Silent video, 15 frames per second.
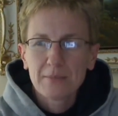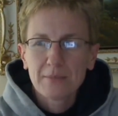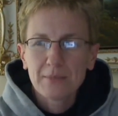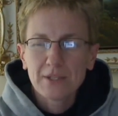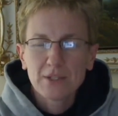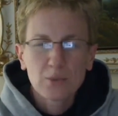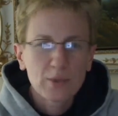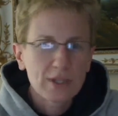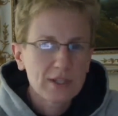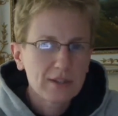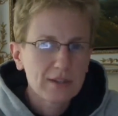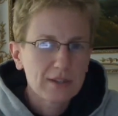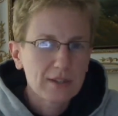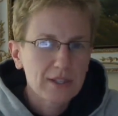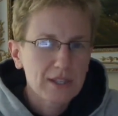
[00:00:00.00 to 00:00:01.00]

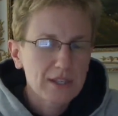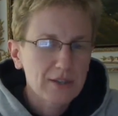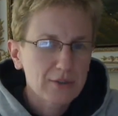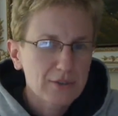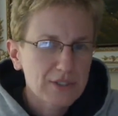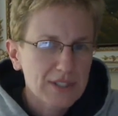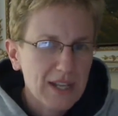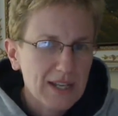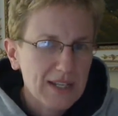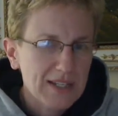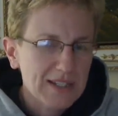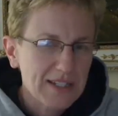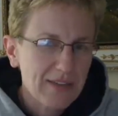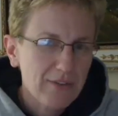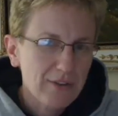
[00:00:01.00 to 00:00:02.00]
between the years
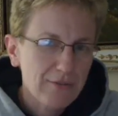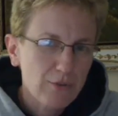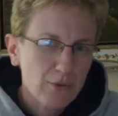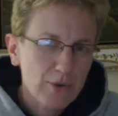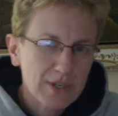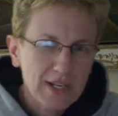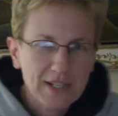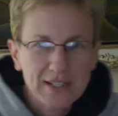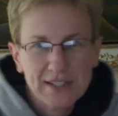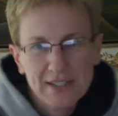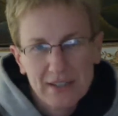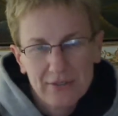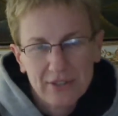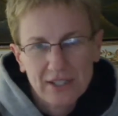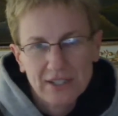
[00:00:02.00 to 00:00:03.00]
1974 and
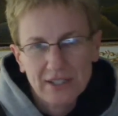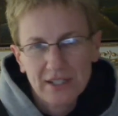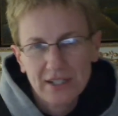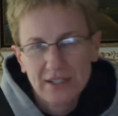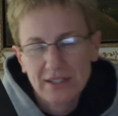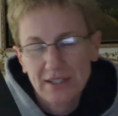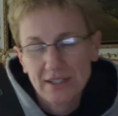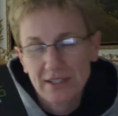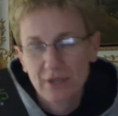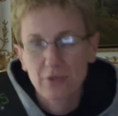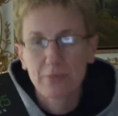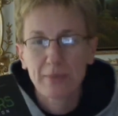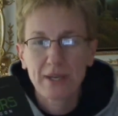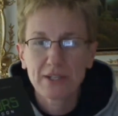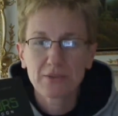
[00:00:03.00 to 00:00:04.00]
1976, a
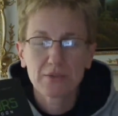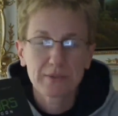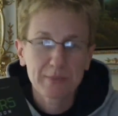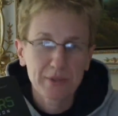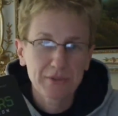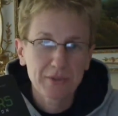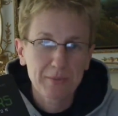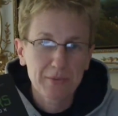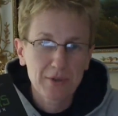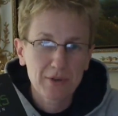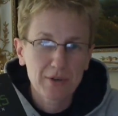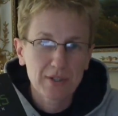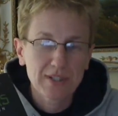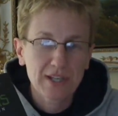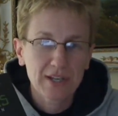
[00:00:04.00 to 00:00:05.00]
secret base was built up
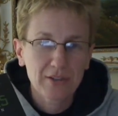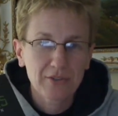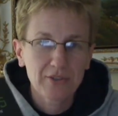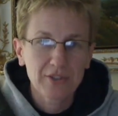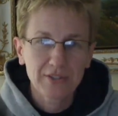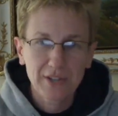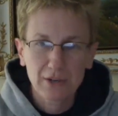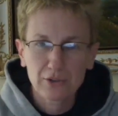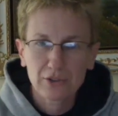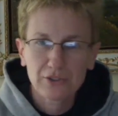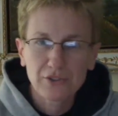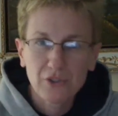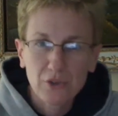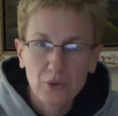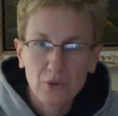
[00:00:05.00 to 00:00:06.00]
there entitled DARLAH
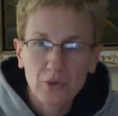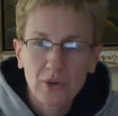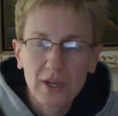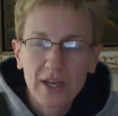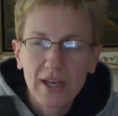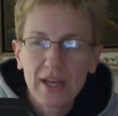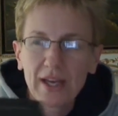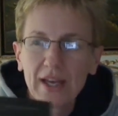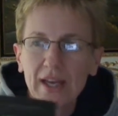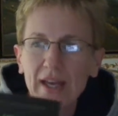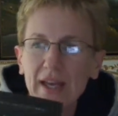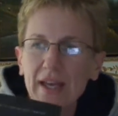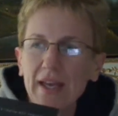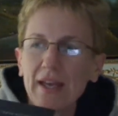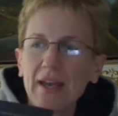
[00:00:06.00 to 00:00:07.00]
2.
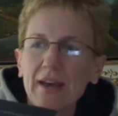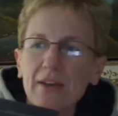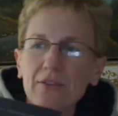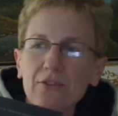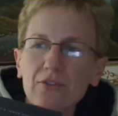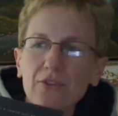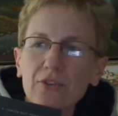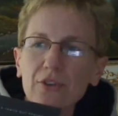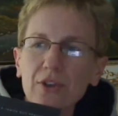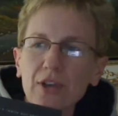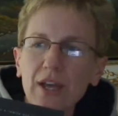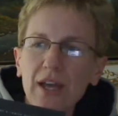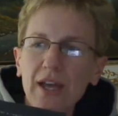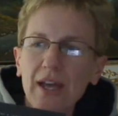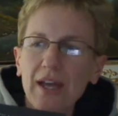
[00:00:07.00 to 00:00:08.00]
And
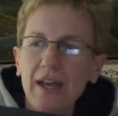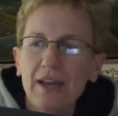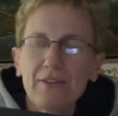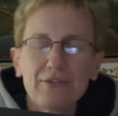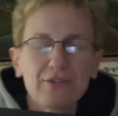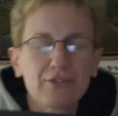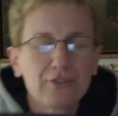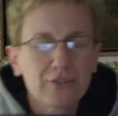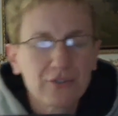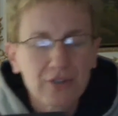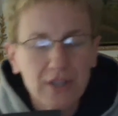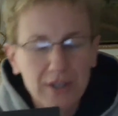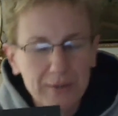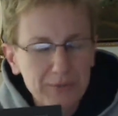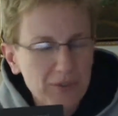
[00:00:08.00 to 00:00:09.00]
after
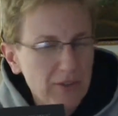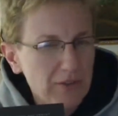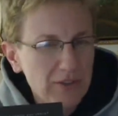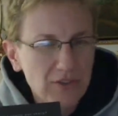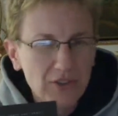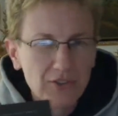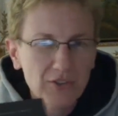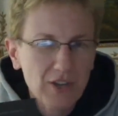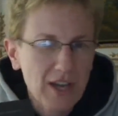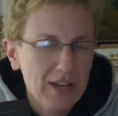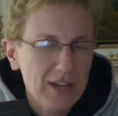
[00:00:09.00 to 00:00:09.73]
76,